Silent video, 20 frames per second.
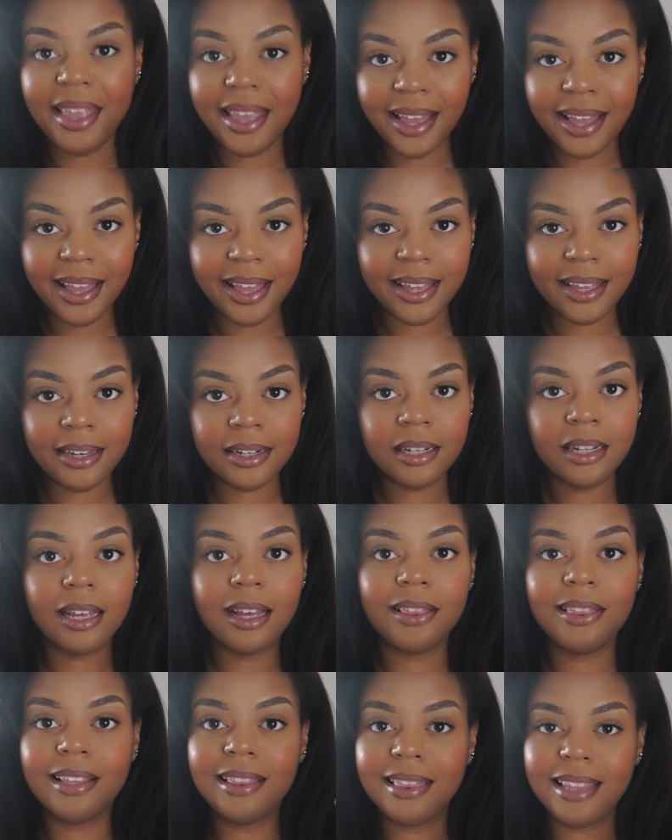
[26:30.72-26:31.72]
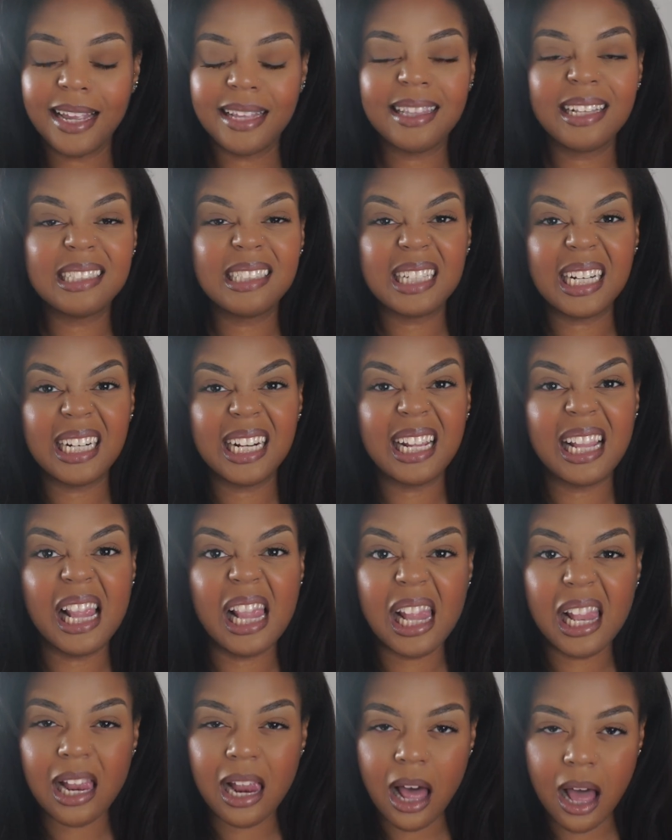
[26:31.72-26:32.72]
then the thing that's going to
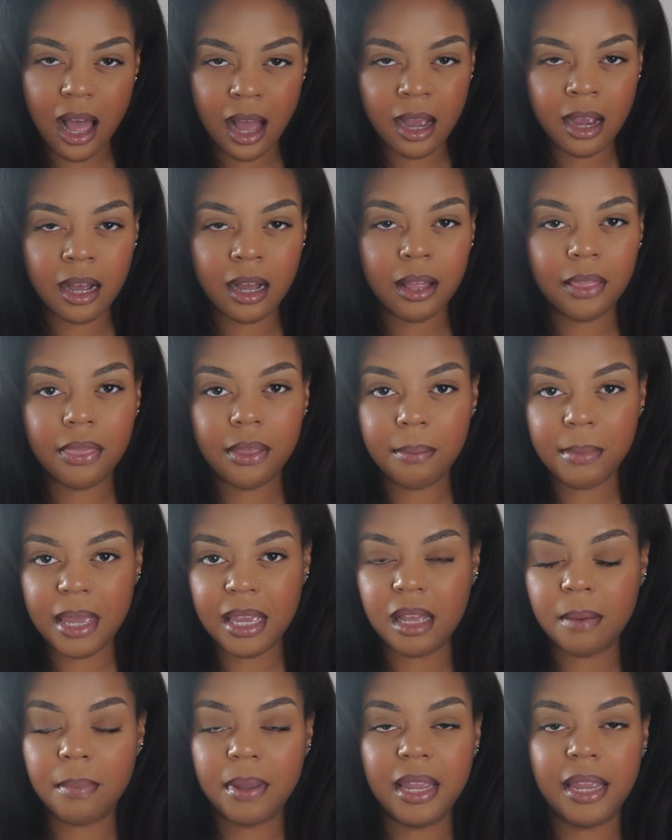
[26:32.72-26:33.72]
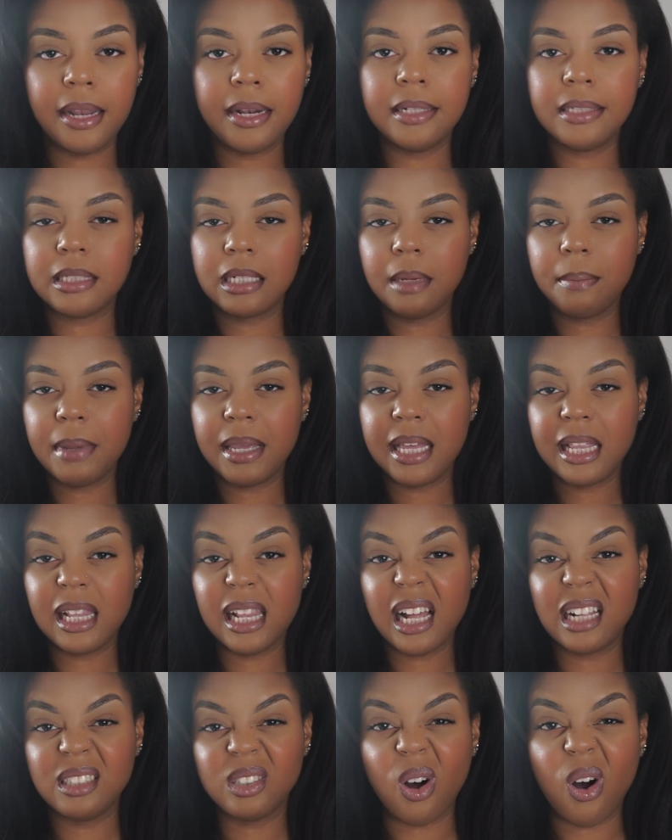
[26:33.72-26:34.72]
lock the makeup in, it's going to make it
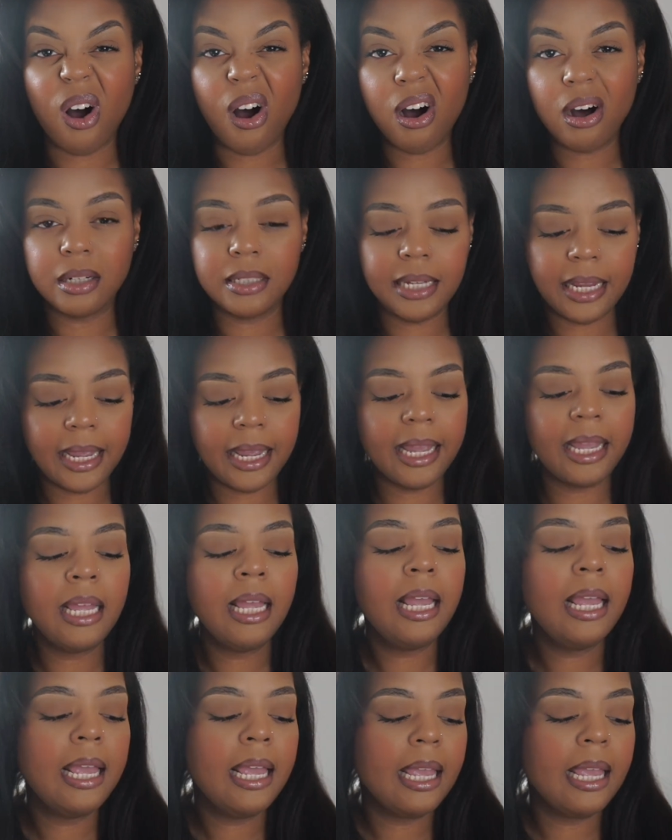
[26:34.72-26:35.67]
last all day,